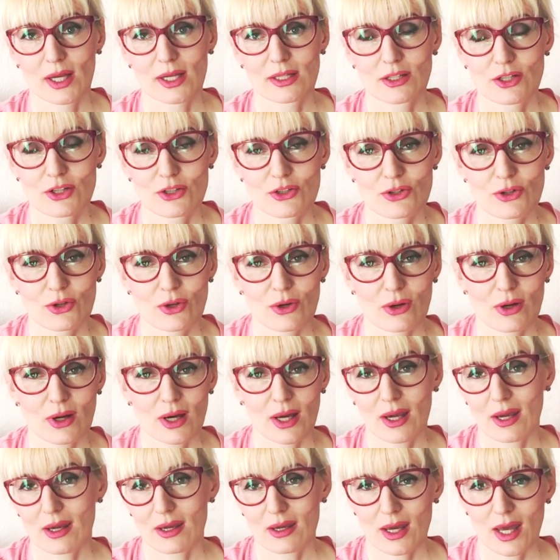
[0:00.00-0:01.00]
lady, so
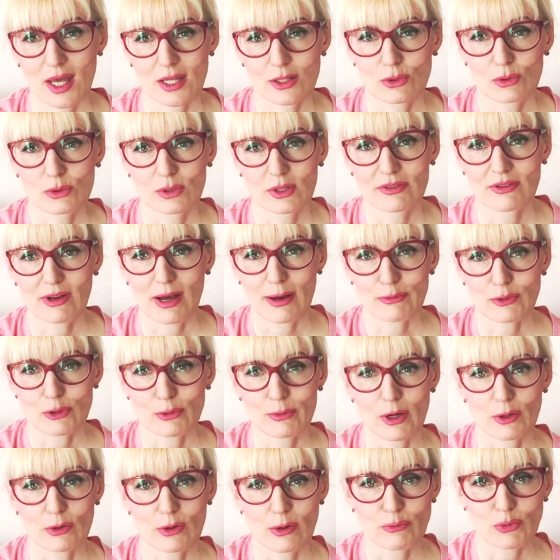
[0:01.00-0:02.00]
I had to live up
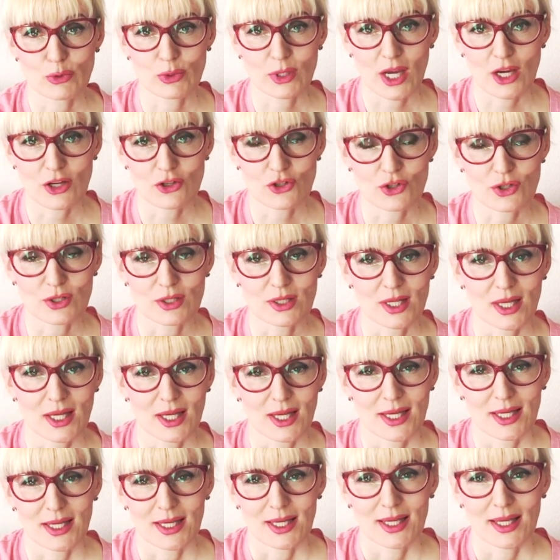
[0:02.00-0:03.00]
to my reputation.
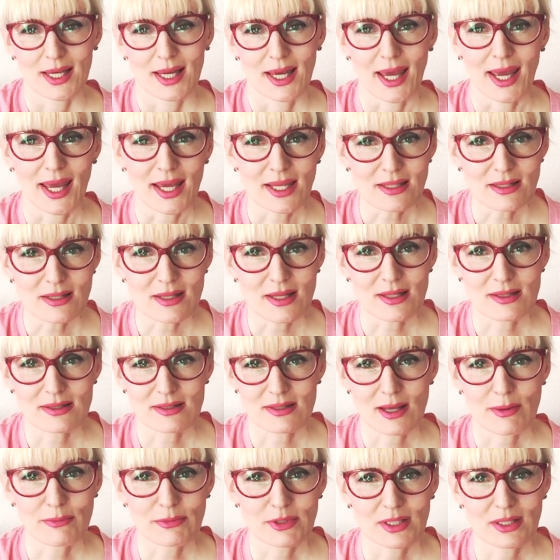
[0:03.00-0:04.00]
And
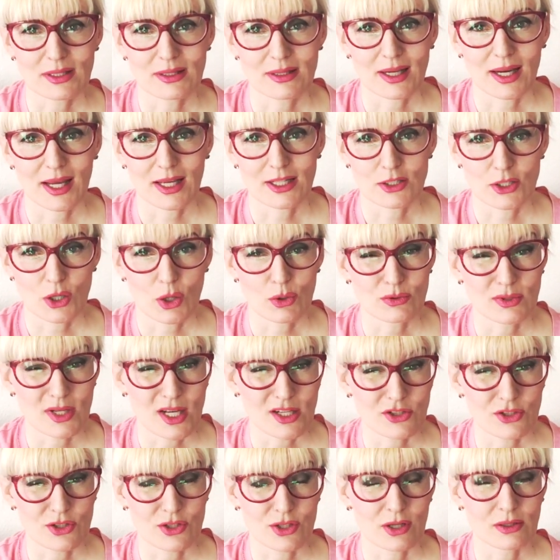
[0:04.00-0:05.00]
it's something that I don't
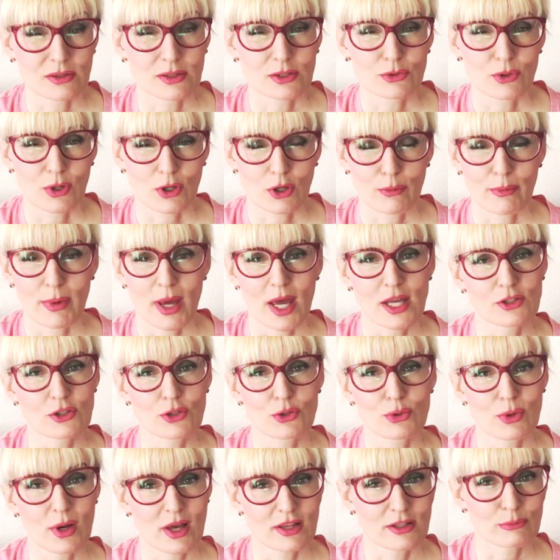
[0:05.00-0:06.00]
necessarily recommend
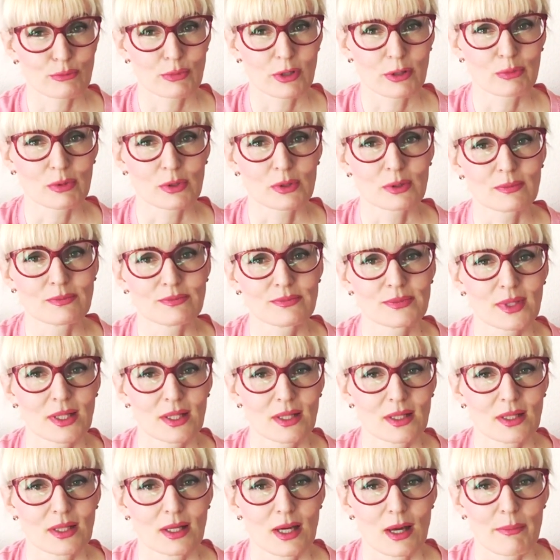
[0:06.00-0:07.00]
to other people.
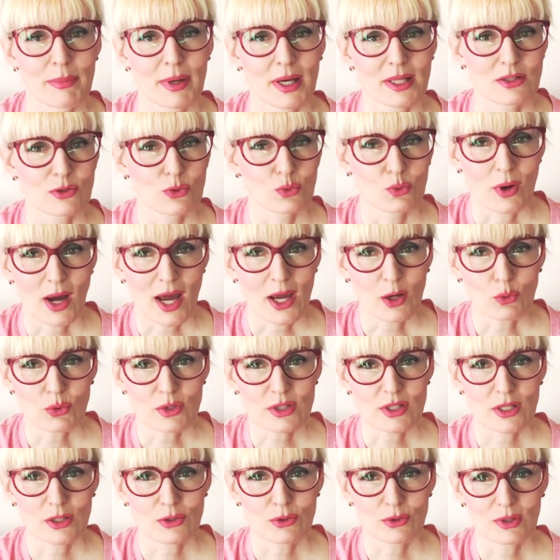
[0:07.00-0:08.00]
But why
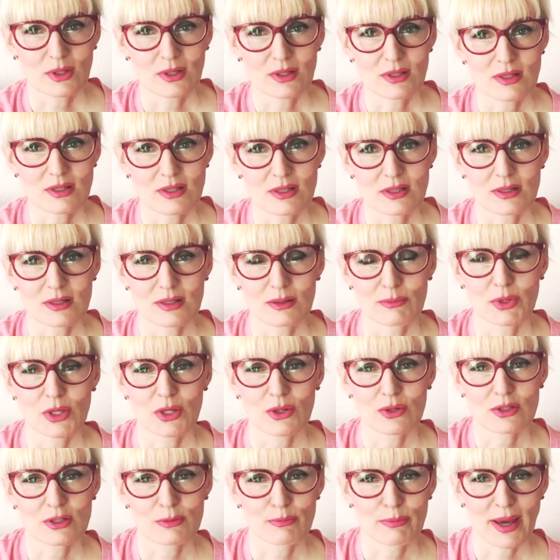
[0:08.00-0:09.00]
was I doing this?
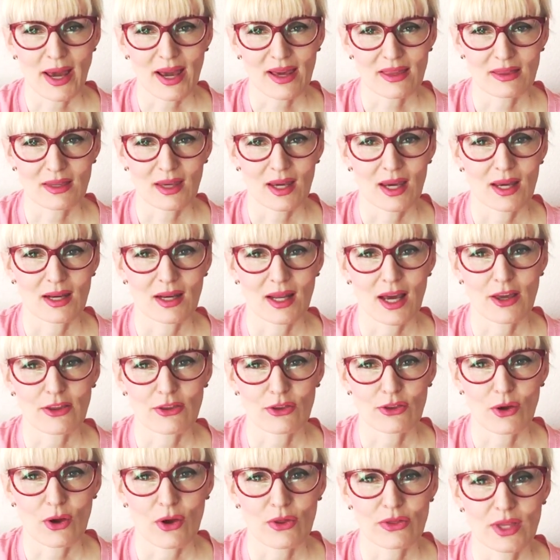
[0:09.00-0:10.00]
Because back then I
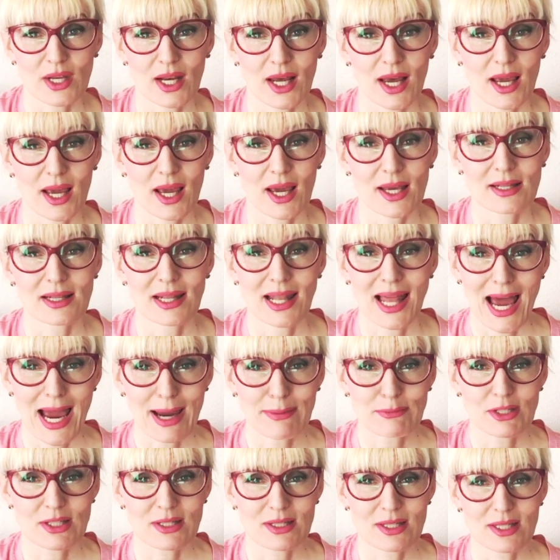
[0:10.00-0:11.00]
thought that I had
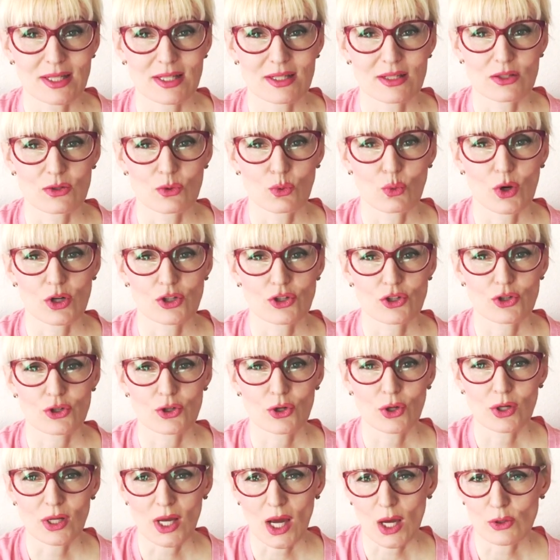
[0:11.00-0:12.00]
Lyme disease, which
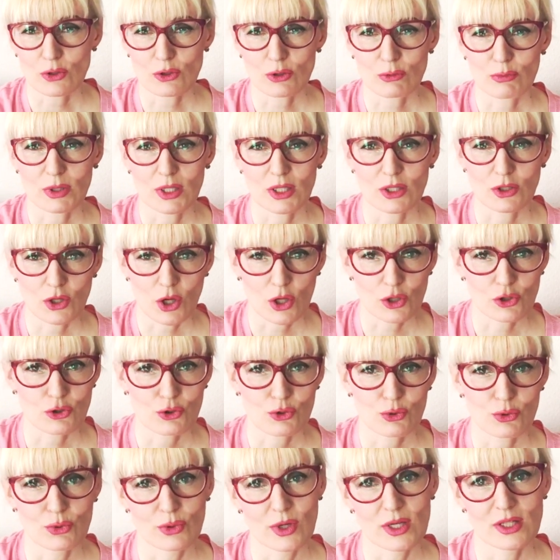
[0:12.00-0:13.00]
turned out to be not
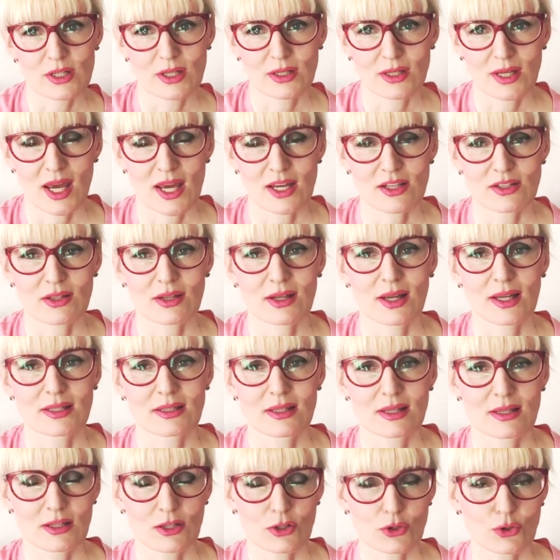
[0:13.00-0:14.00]
true as a test that I
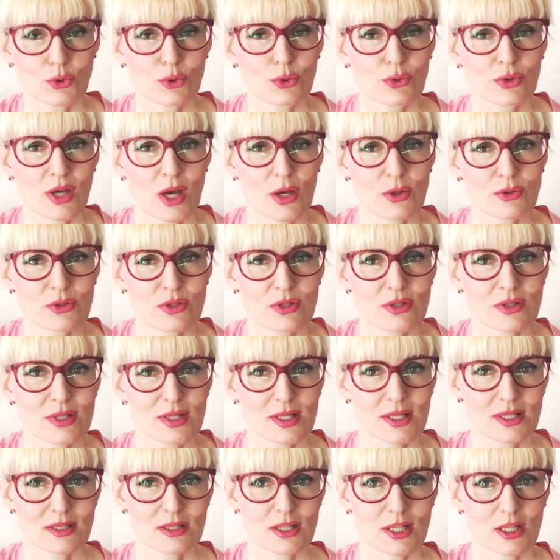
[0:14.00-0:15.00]
did in
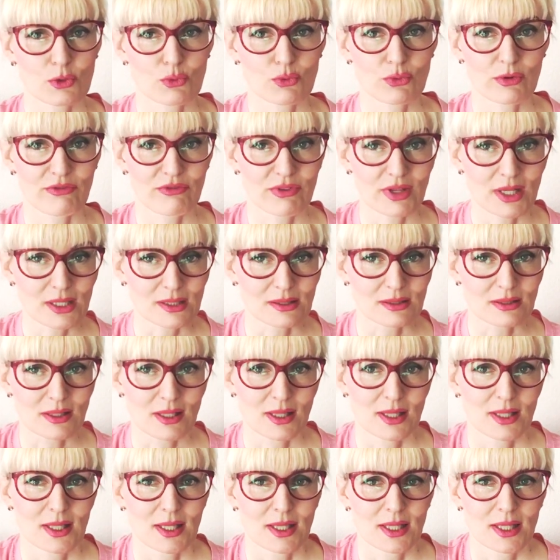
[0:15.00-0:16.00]
2016 revealed.
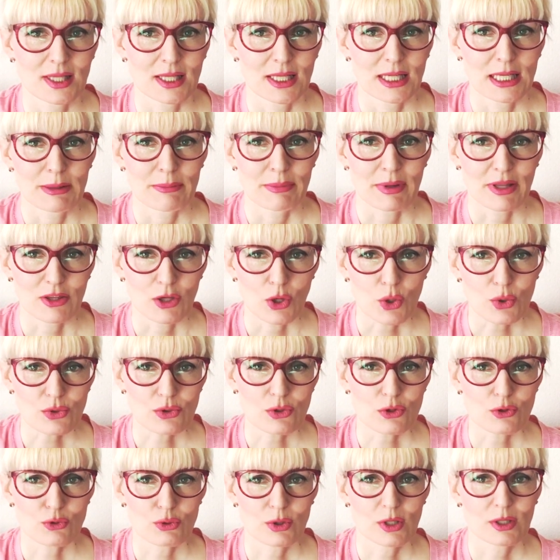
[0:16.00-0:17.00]
But the
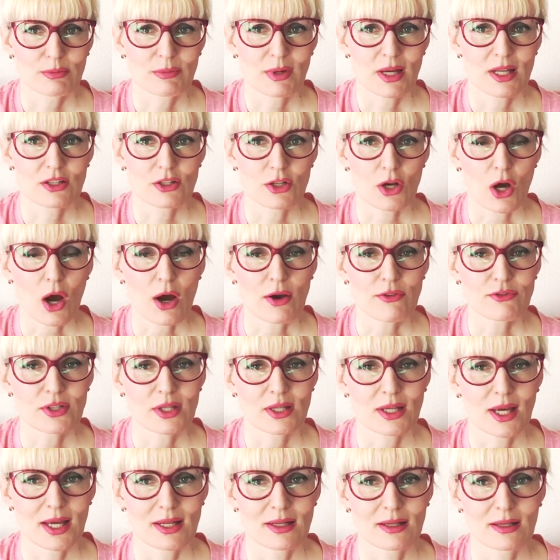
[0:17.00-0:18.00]
ozone treatments
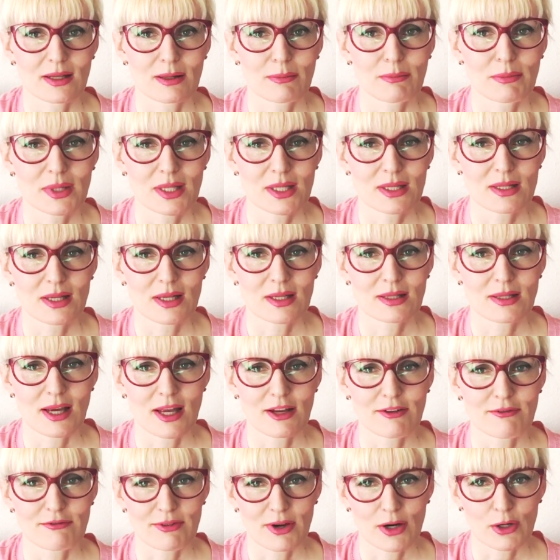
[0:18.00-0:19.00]
often had an immediate
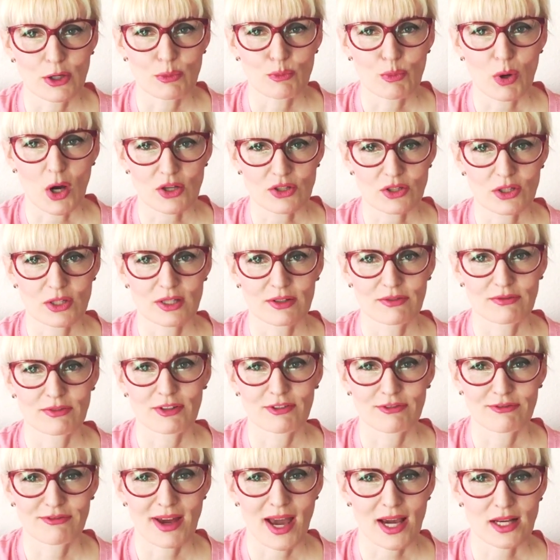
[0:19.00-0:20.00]
and very positive
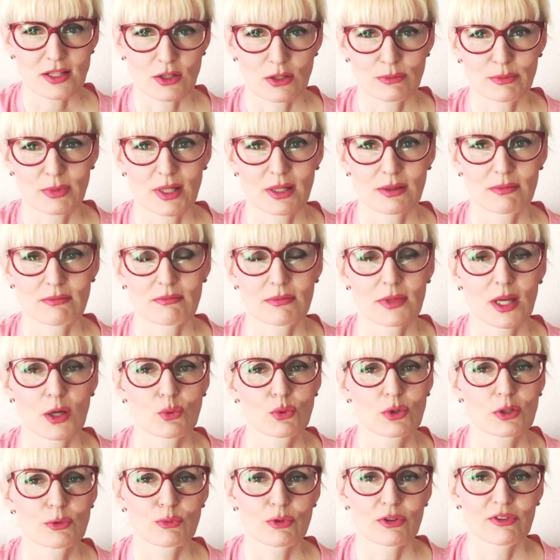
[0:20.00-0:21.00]
effect on me. They
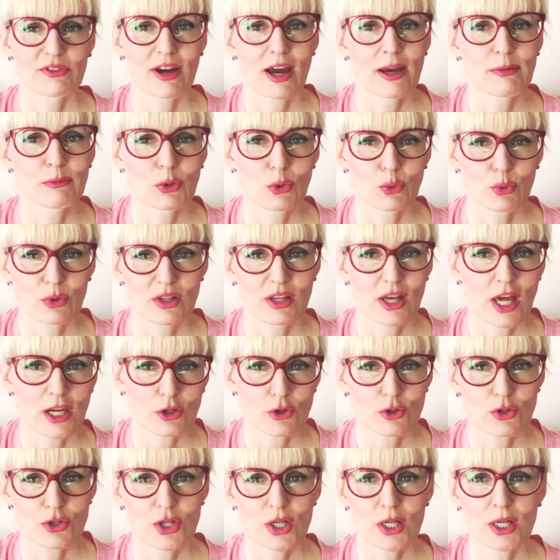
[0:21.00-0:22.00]
would provide me with
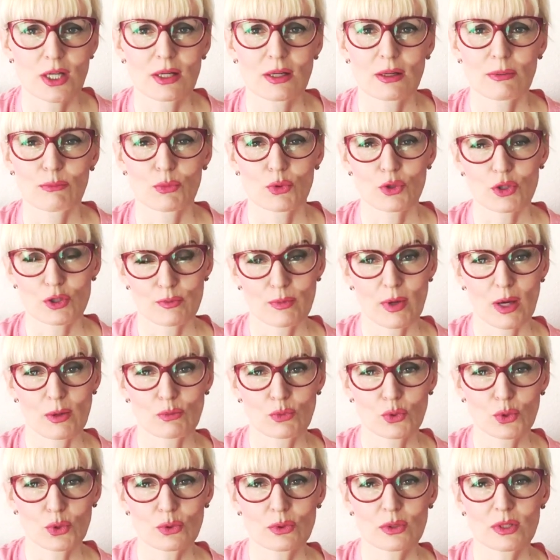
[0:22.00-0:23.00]
energy, boost my
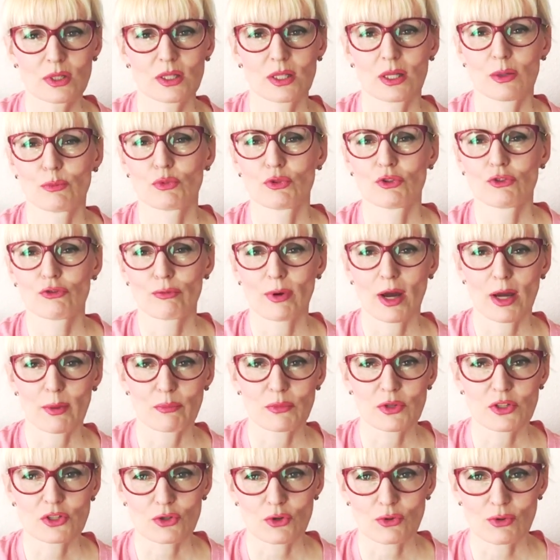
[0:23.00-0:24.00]
mood, improve my
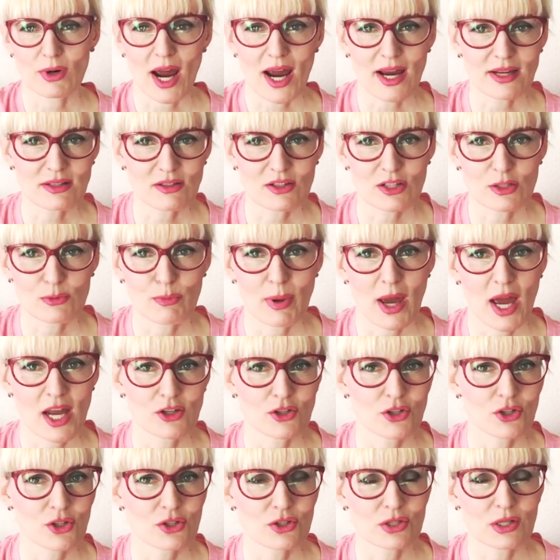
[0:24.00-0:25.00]
psoriasis
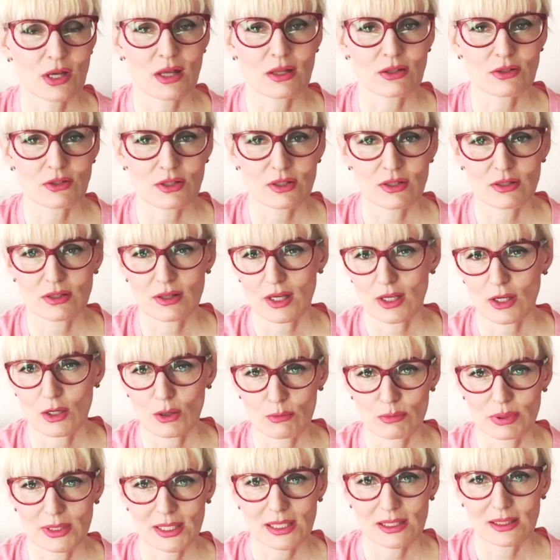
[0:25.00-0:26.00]
patches until they
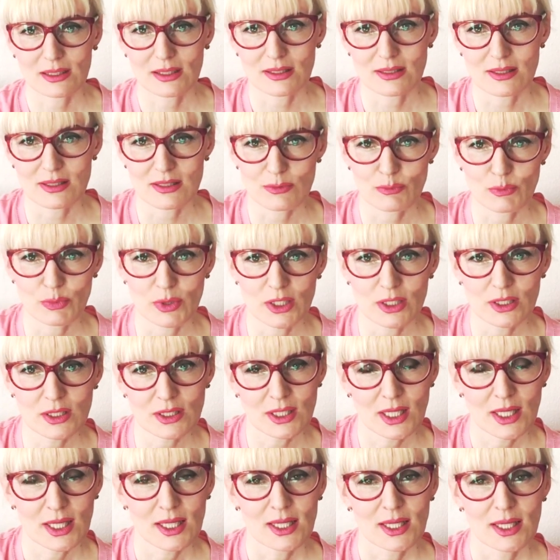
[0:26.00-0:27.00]
completely
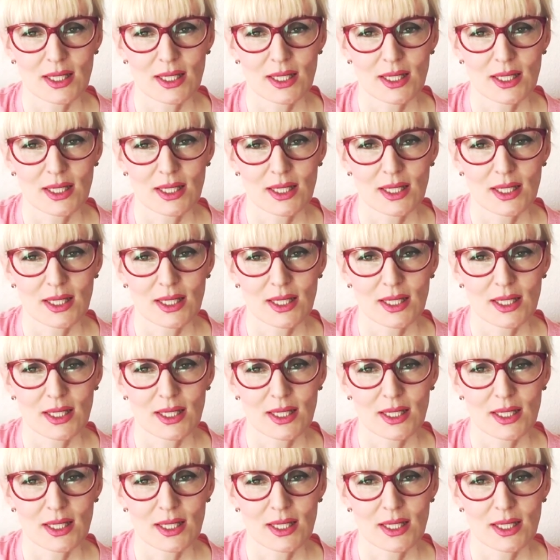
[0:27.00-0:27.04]
disappeared,